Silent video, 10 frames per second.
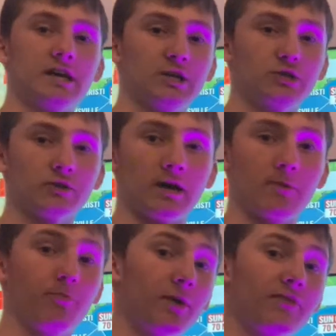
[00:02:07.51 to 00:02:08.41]
in July,
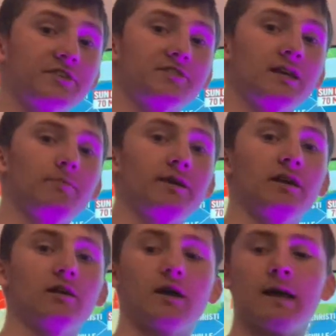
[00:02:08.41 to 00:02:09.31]
but this thing
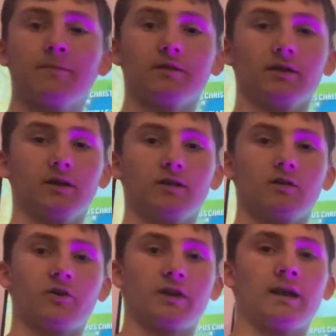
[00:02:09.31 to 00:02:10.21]
beat
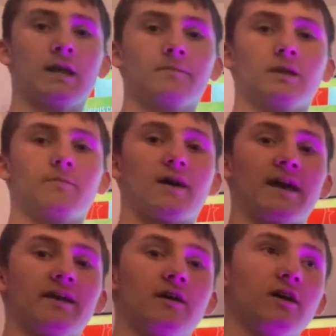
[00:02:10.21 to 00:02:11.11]
Hurricane Emily,
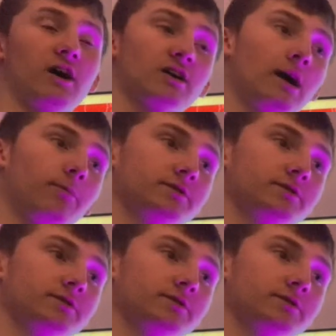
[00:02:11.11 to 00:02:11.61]
by a couple